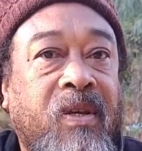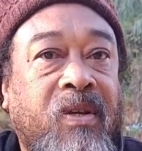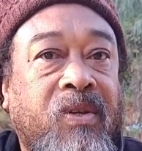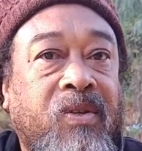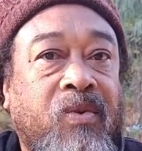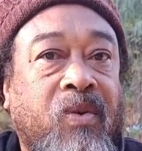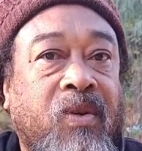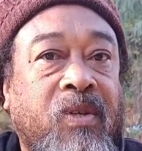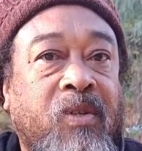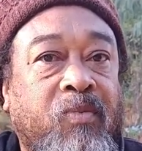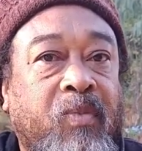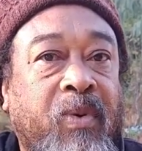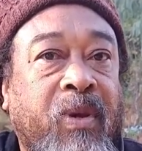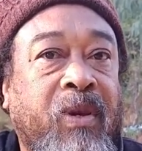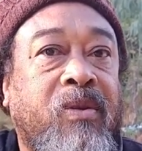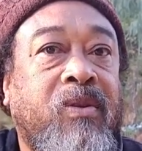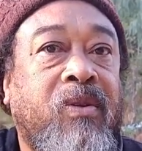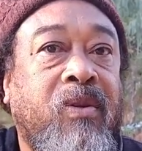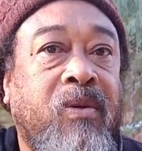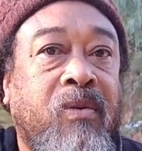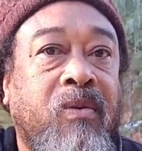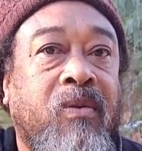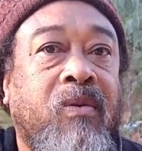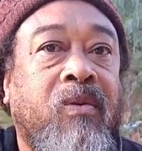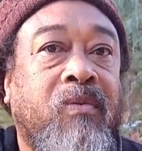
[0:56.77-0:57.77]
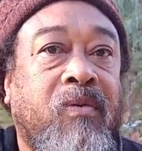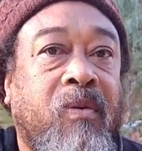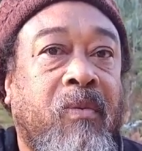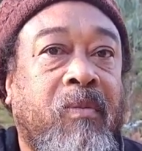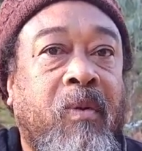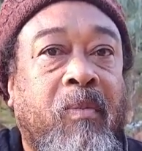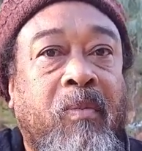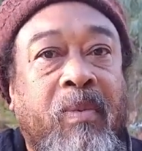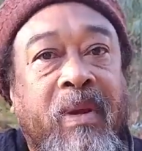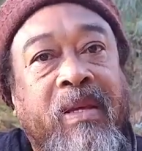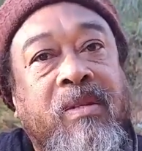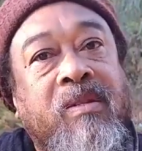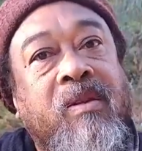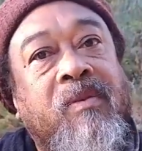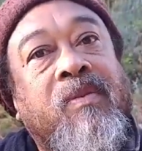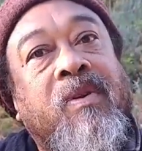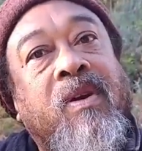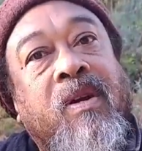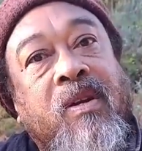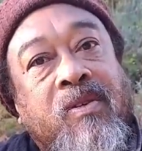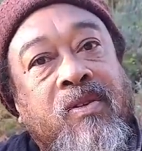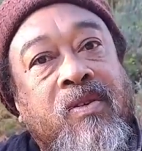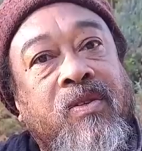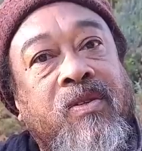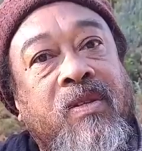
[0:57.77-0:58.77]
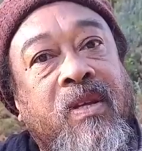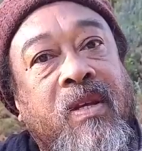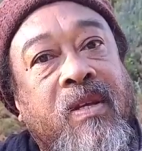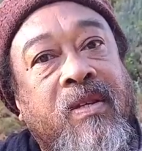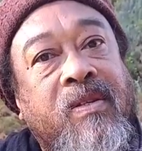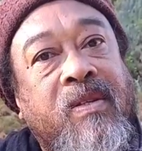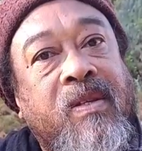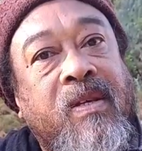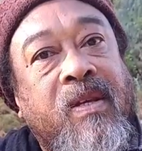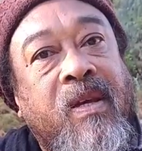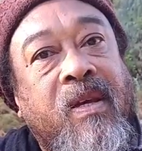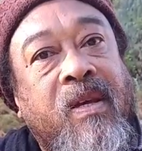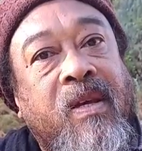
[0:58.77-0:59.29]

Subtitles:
So I speak to you from the place of consciousness.